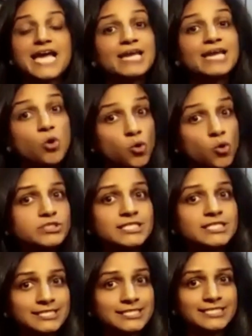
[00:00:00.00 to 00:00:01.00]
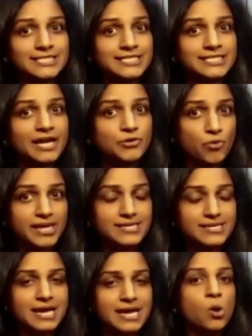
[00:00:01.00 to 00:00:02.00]
And who synthesizes that right
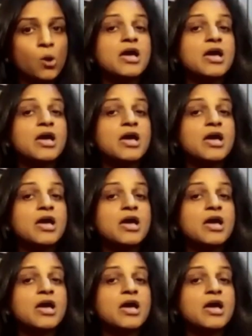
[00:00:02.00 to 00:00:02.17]
now?